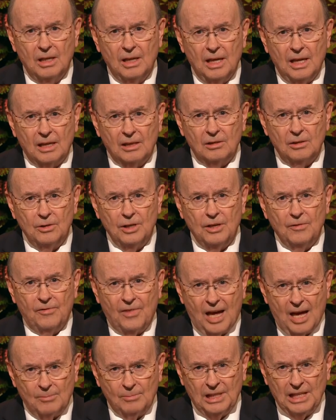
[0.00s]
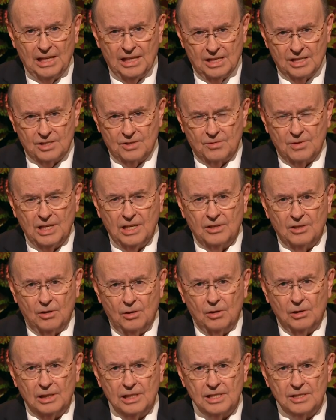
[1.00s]
including family history and the
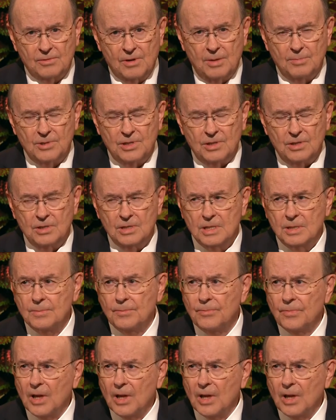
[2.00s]
Holy Scriptures.